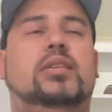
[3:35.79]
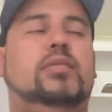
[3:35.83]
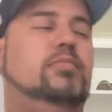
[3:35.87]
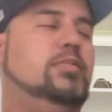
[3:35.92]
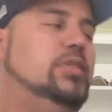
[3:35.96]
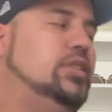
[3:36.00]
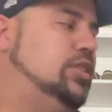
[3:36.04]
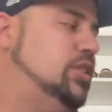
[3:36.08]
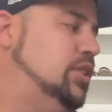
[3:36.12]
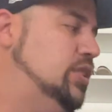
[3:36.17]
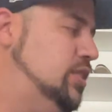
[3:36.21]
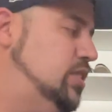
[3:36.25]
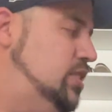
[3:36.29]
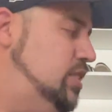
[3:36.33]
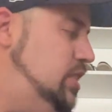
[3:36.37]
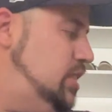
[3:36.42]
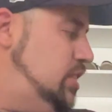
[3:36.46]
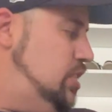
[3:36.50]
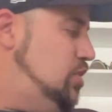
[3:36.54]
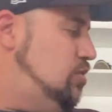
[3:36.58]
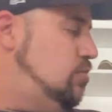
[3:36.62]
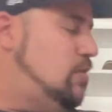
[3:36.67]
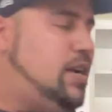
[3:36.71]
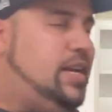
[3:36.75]
which is
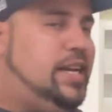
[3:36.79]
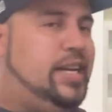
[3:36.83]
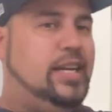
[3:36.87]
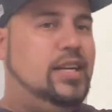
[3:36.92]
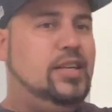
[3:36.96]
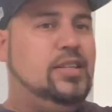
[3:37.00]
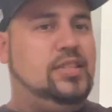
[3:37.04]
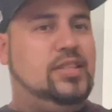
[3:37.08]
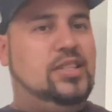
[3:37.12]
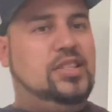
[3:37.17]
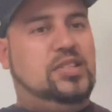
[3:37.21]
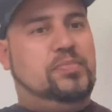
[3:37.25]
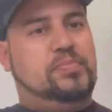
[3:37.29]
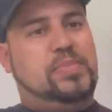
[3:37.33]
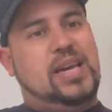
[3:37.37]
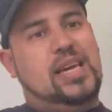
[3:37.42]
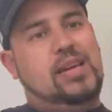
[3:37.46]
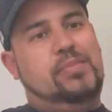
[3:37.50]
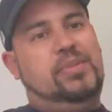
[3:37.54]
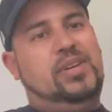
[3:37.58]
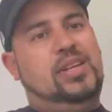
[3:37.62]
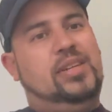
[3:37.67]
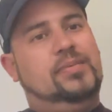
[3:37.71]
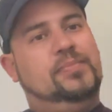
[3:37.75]
this right here, this
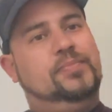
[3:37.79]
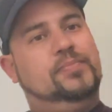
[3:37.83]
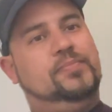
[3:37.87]
baby,